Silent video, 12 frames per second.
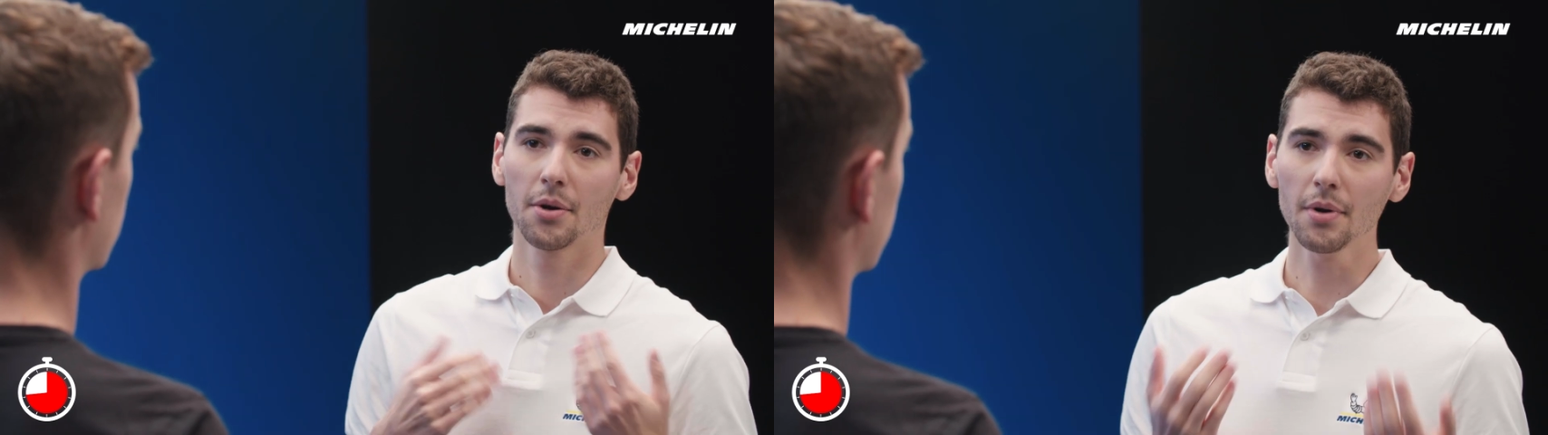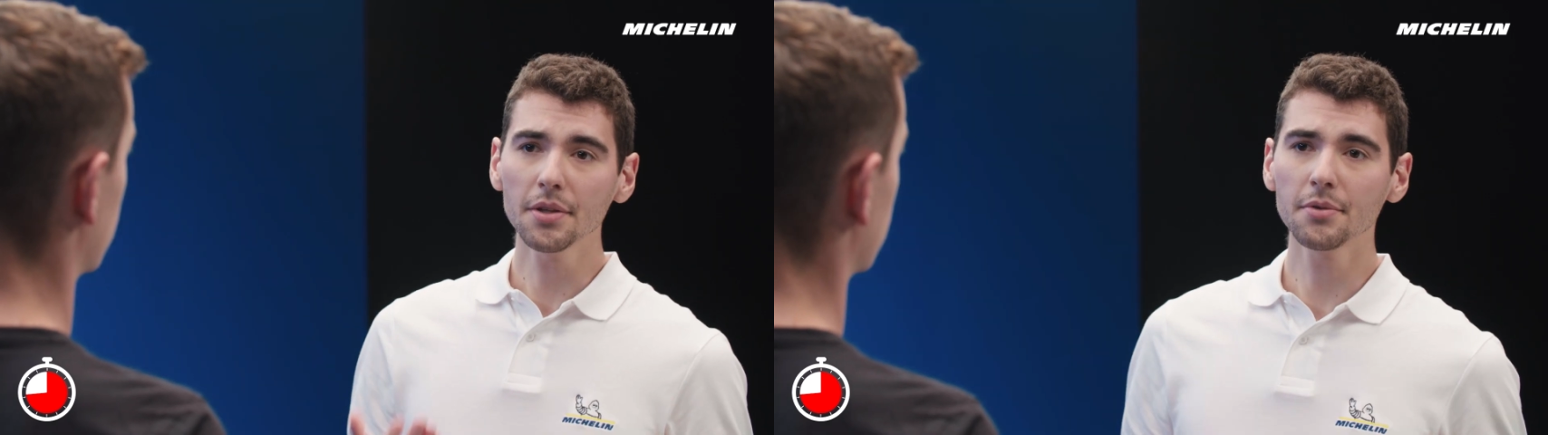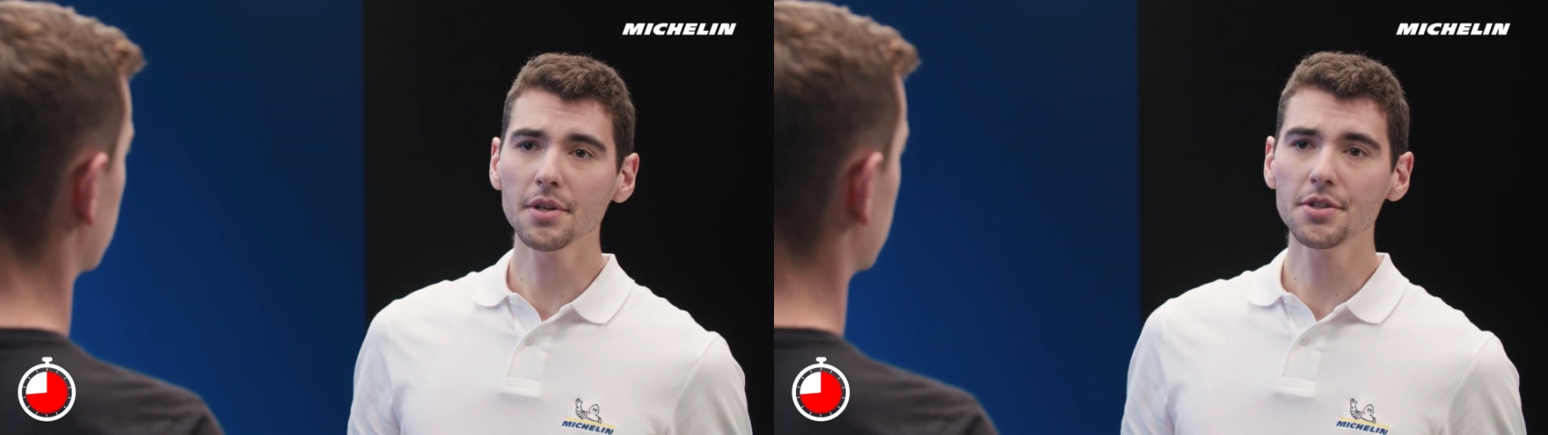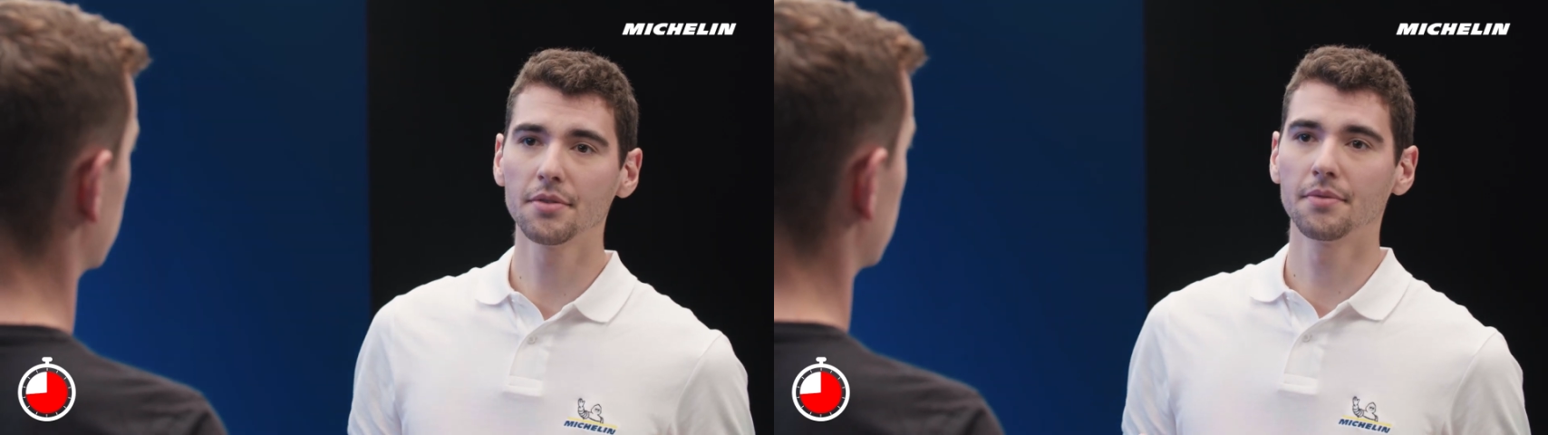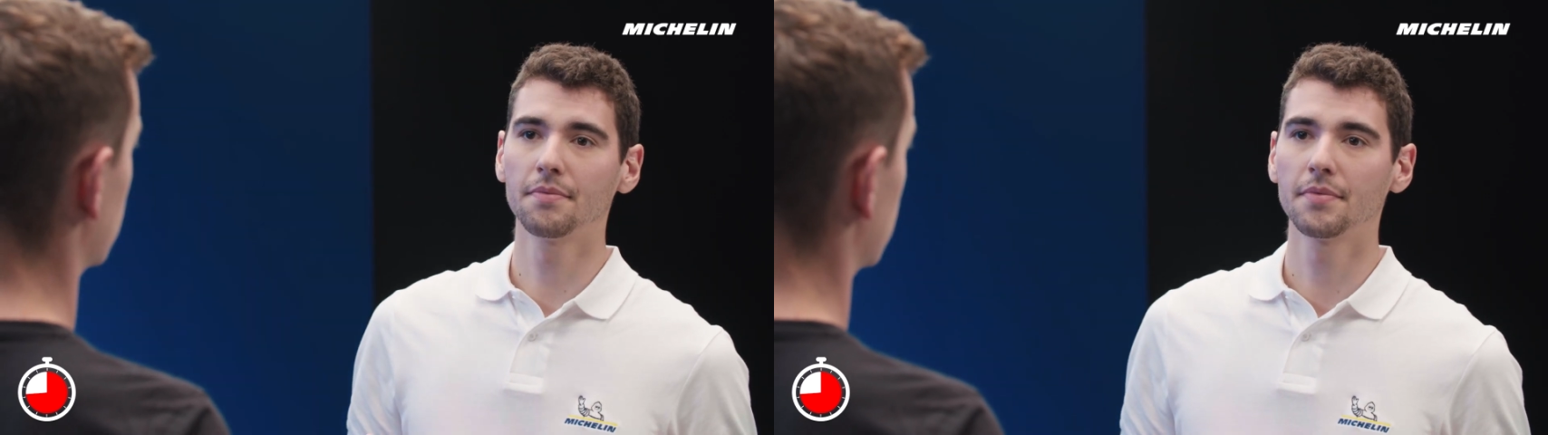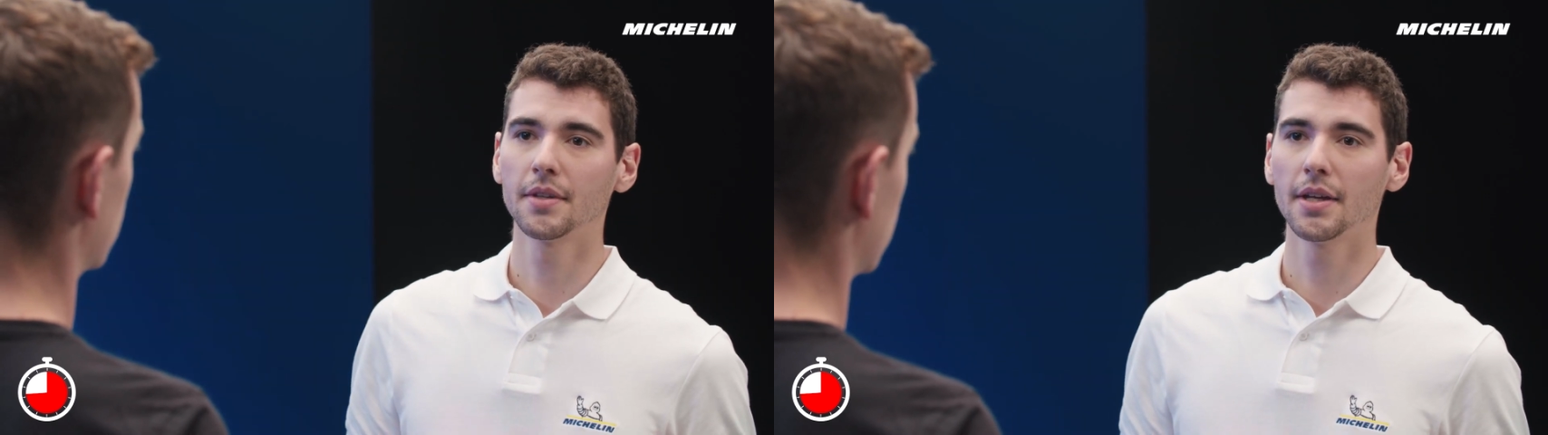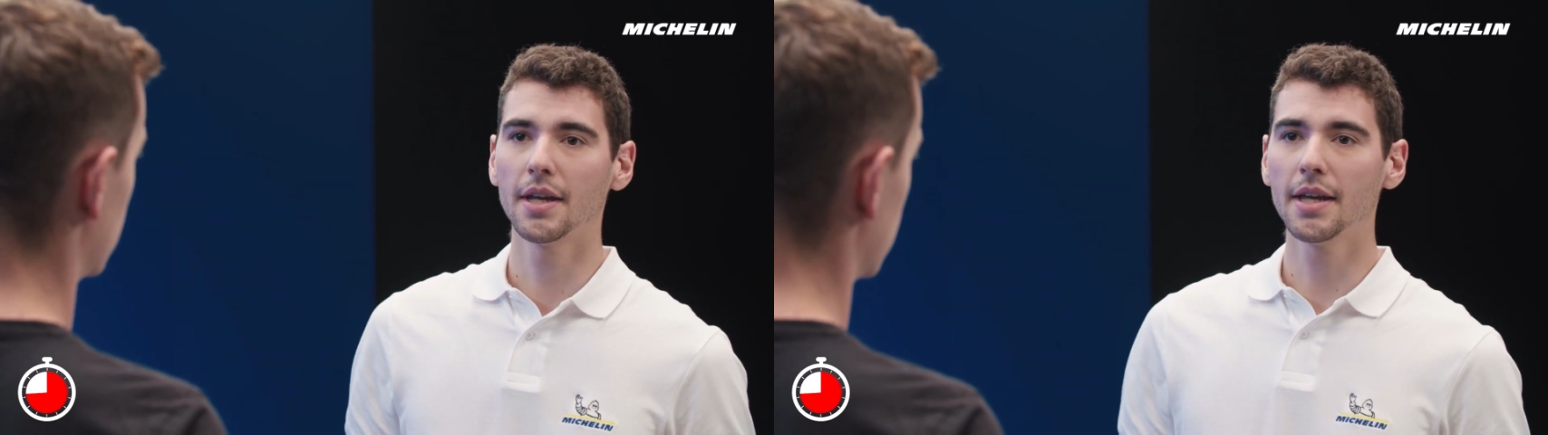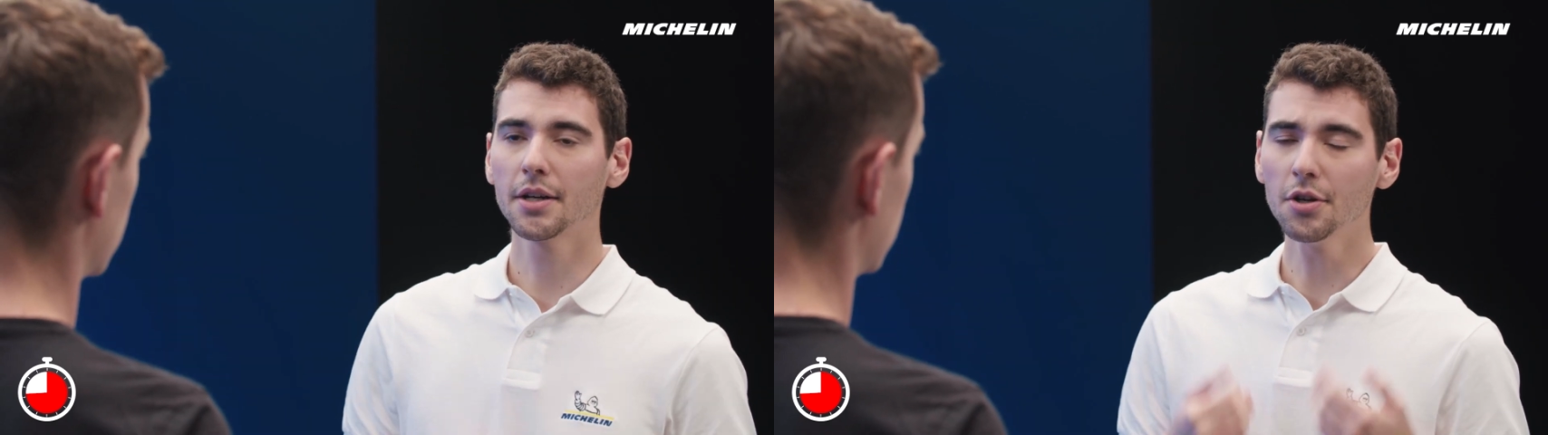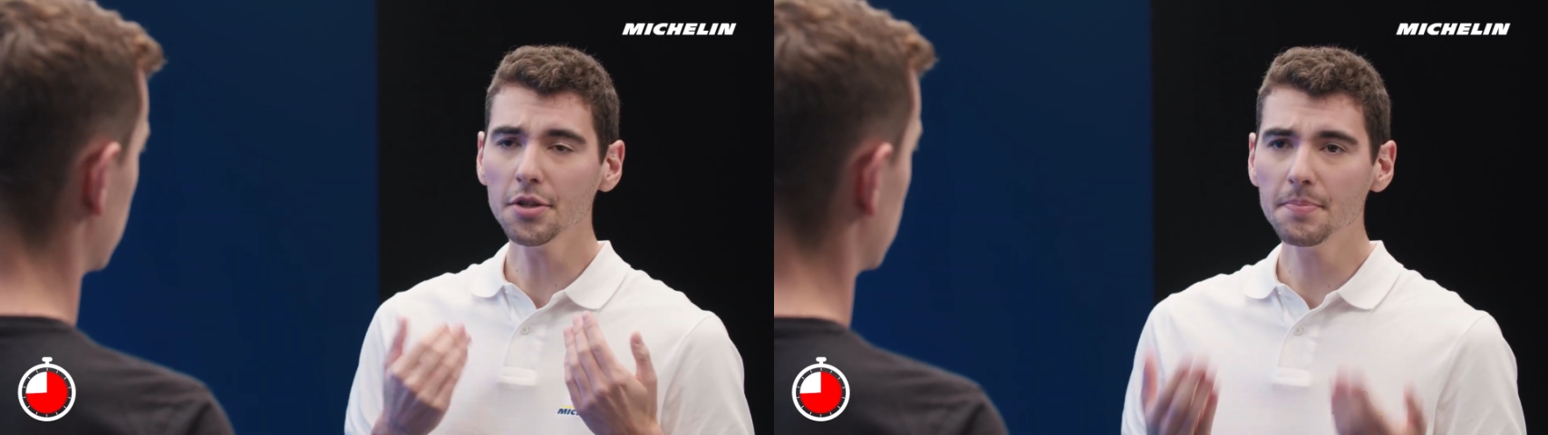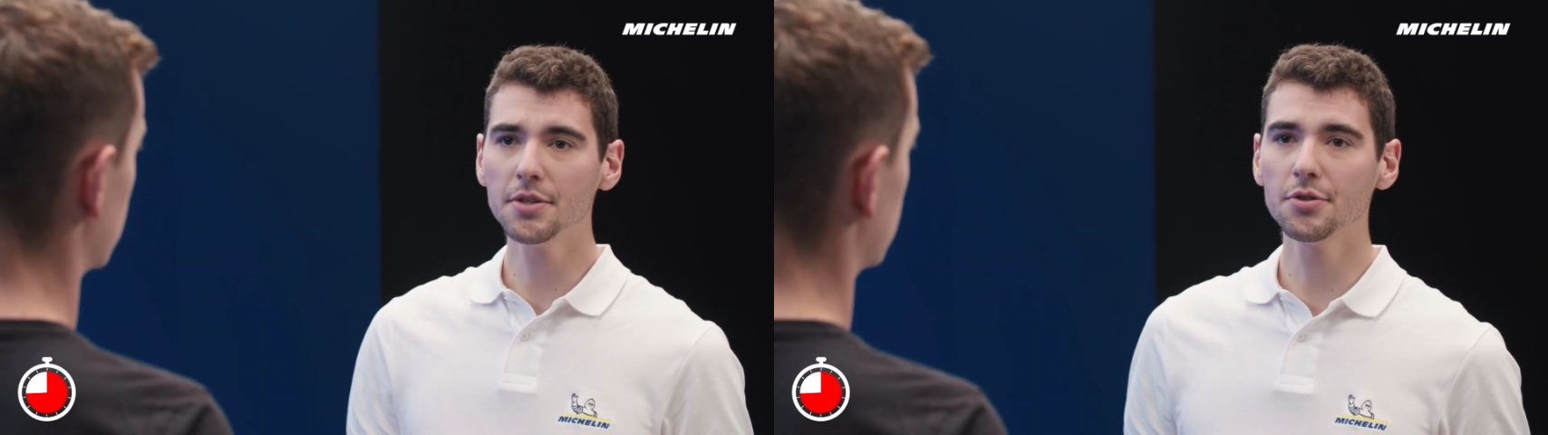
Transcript: Great question. It could be